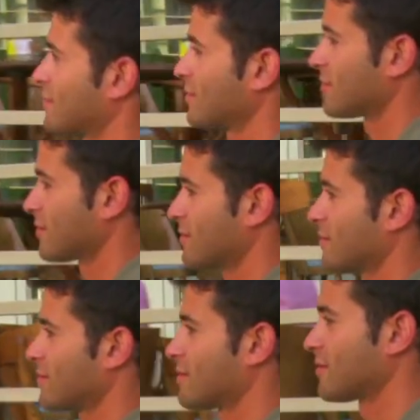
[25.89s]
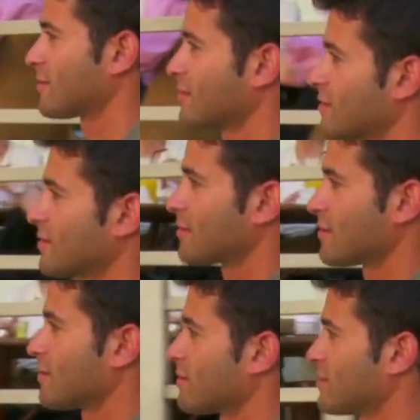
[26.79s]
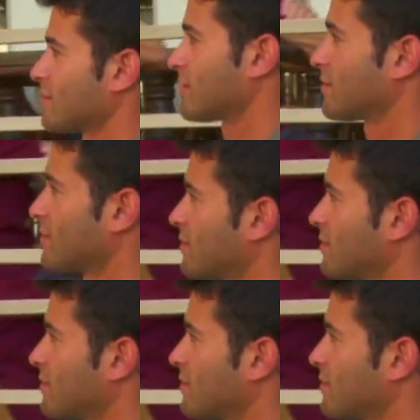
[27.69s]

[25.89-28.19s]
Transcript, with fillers: The Masa program really makes everything a lot